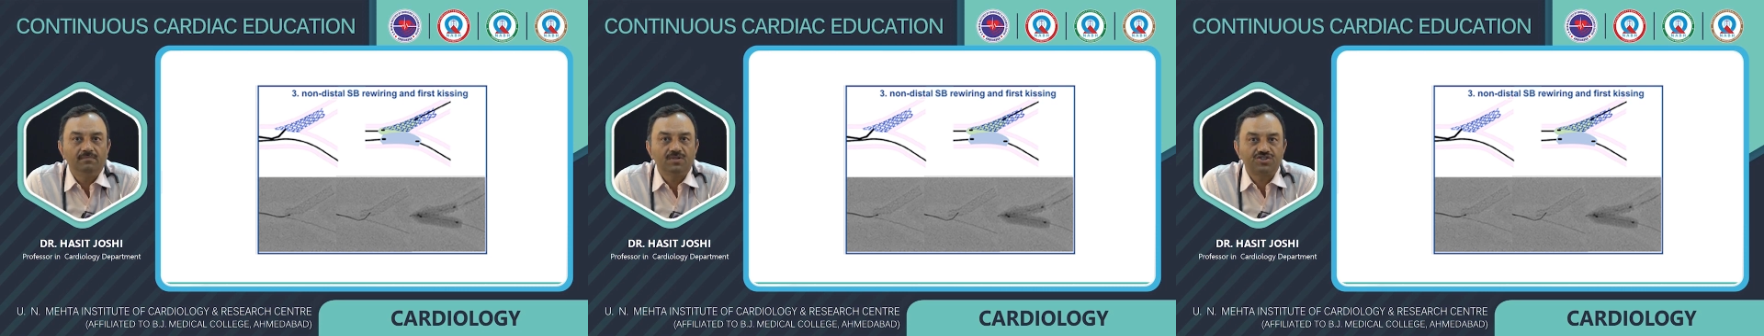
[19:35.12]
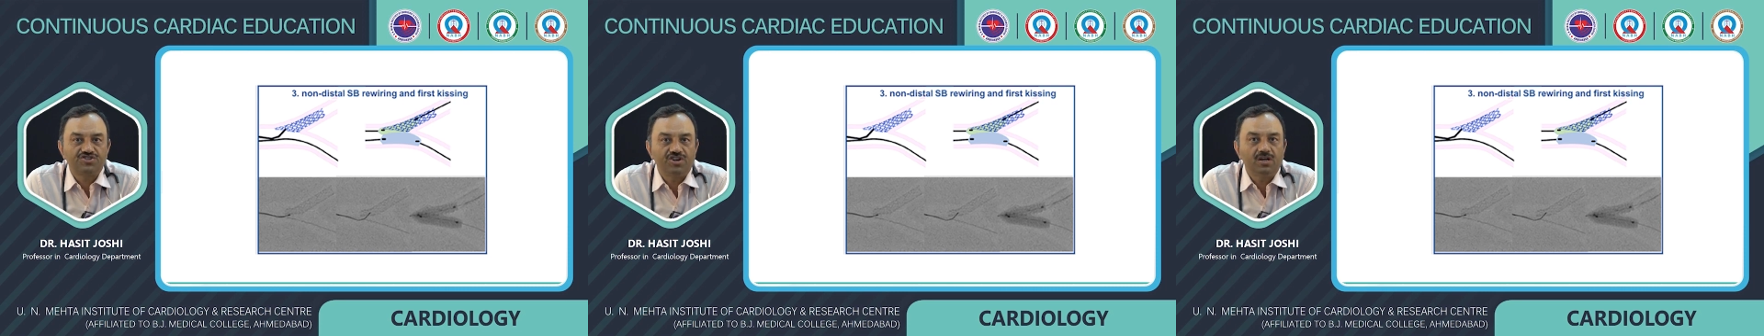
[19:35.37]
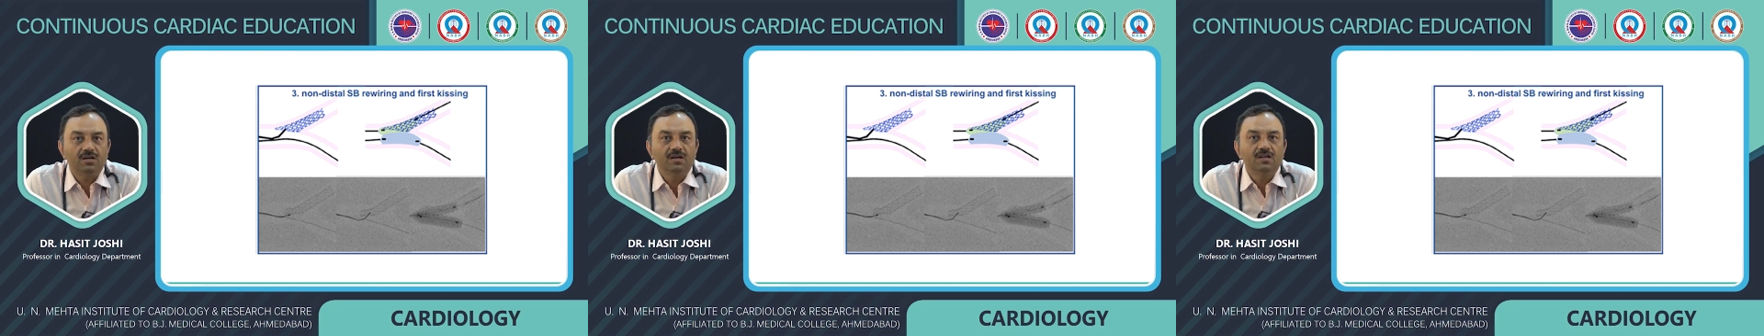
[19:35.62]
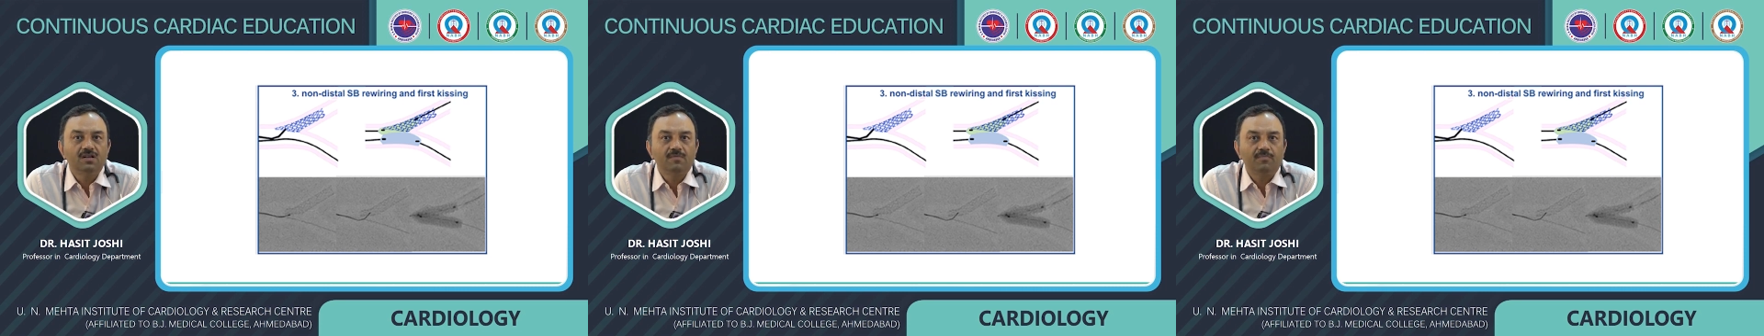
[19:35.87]
strut,
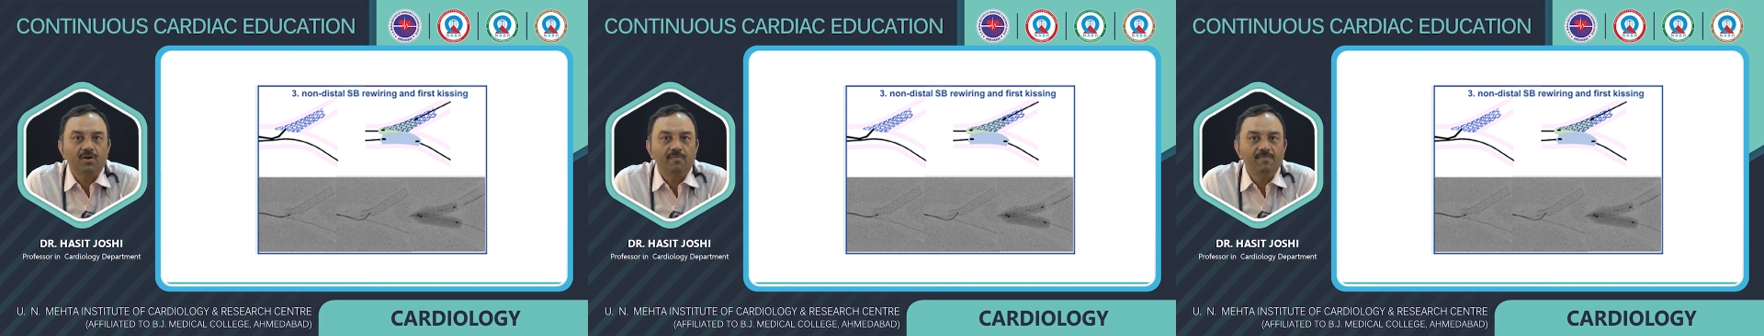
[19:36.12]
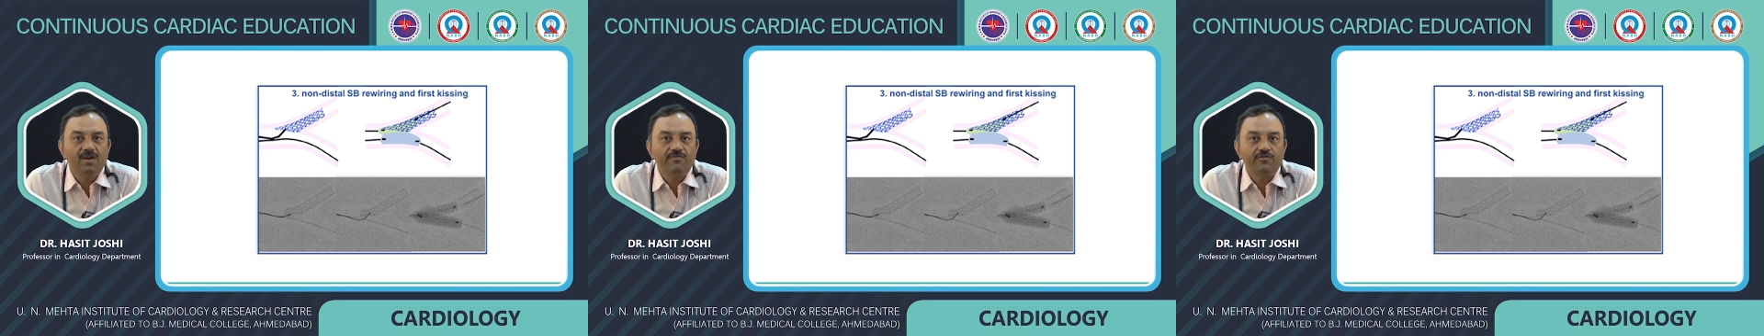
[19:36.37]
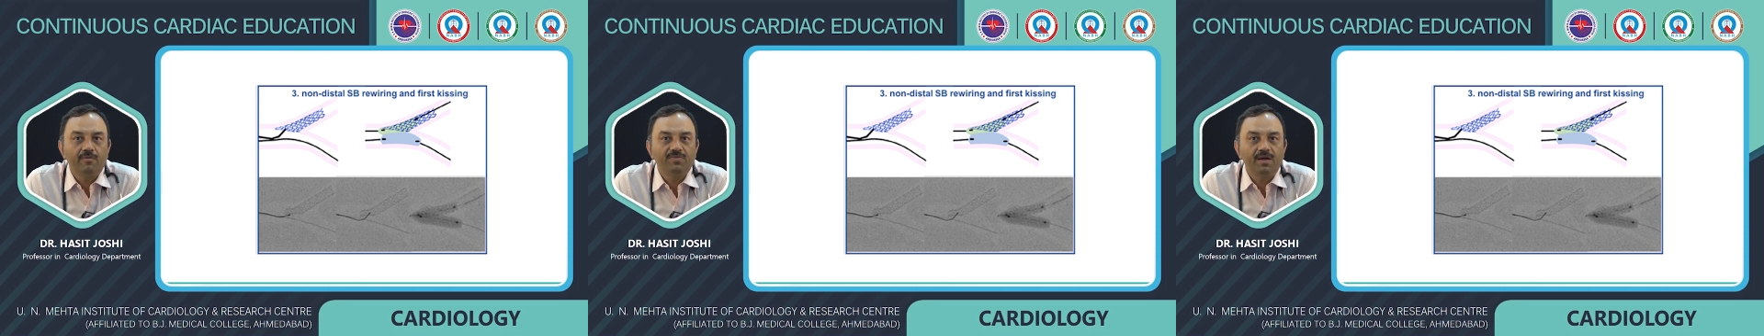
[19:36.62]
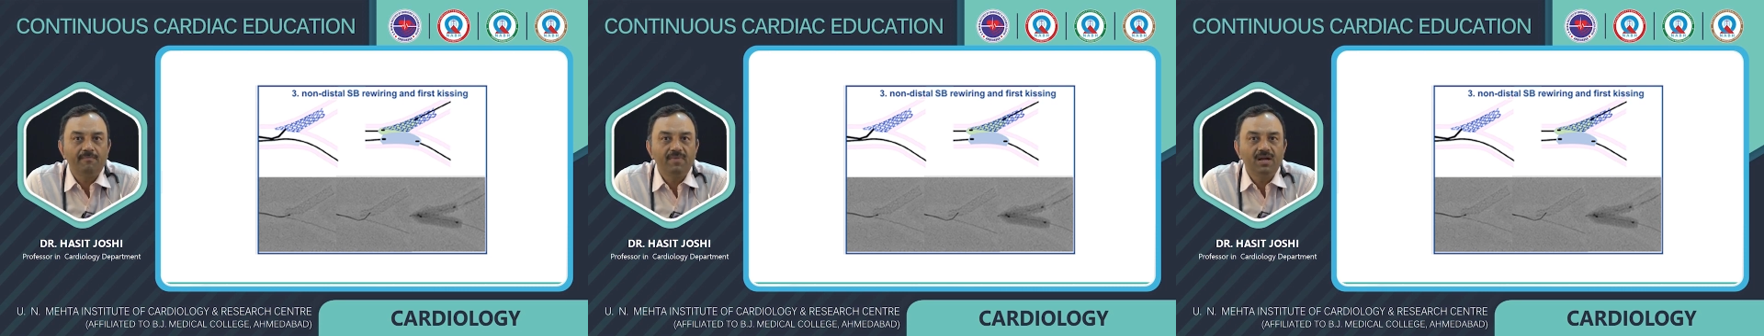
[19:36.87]
probably from
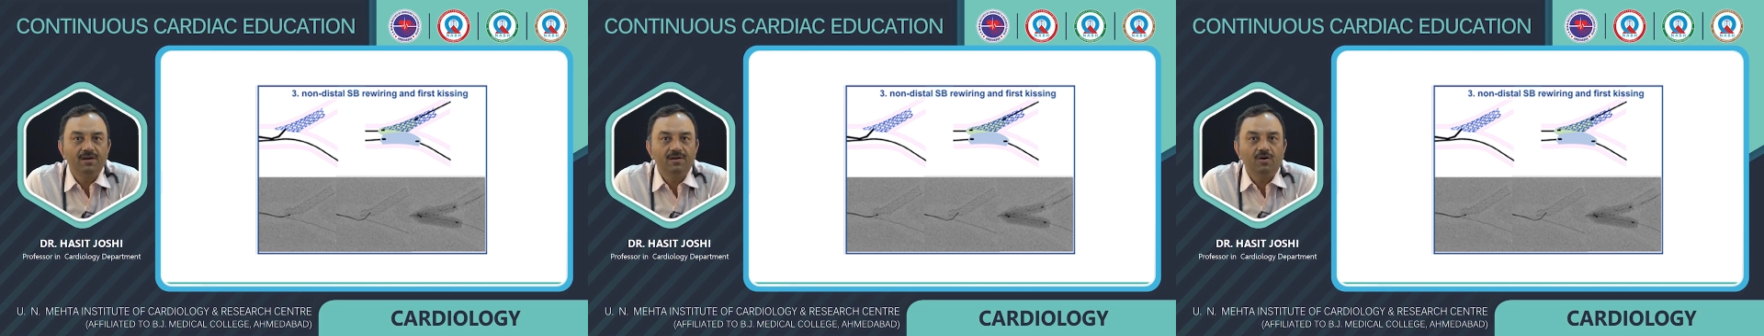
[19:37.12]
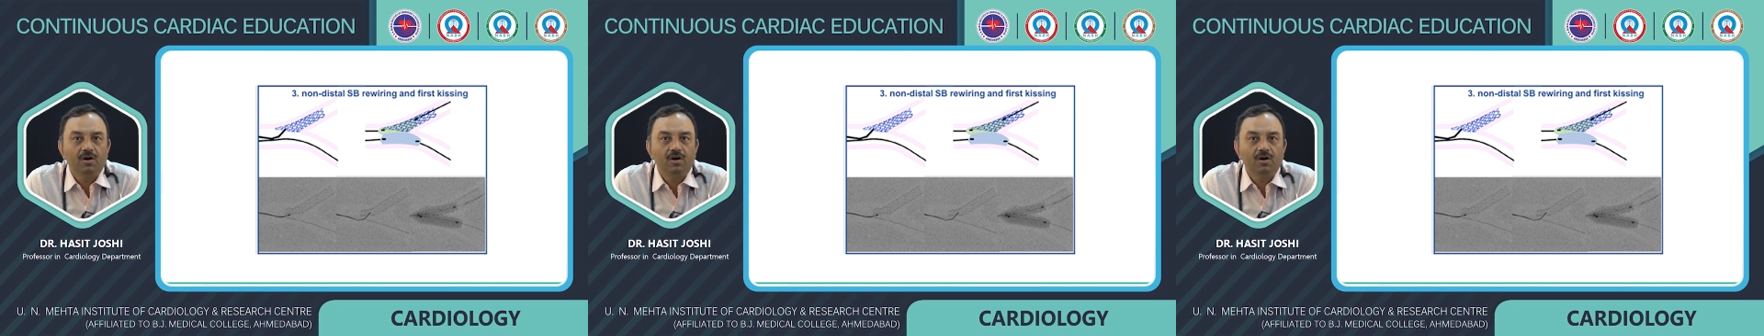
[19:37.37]
the mid